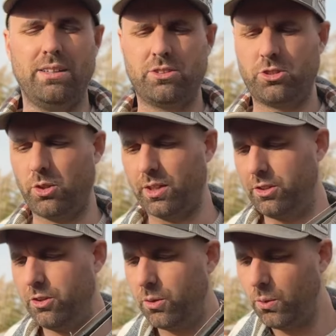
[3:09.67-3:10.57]
So the
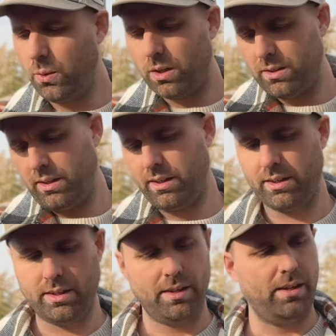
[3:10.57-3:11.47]
new
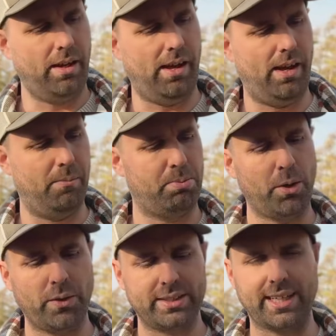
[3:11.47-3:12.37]

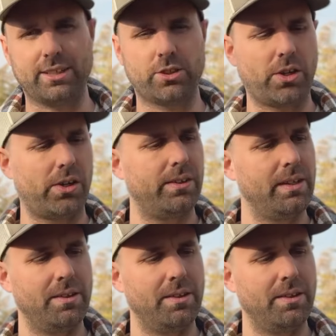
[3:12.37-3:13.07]
Prorex XR,